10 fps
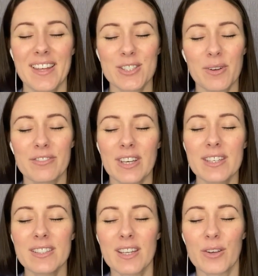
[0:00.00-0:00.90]
So I
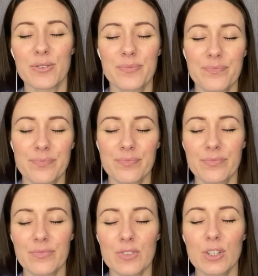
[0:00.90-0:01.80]
invite you now
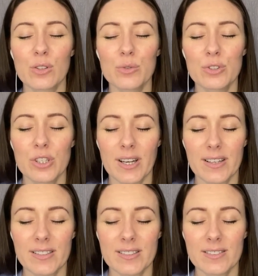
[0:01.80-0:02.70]
to close your eyes.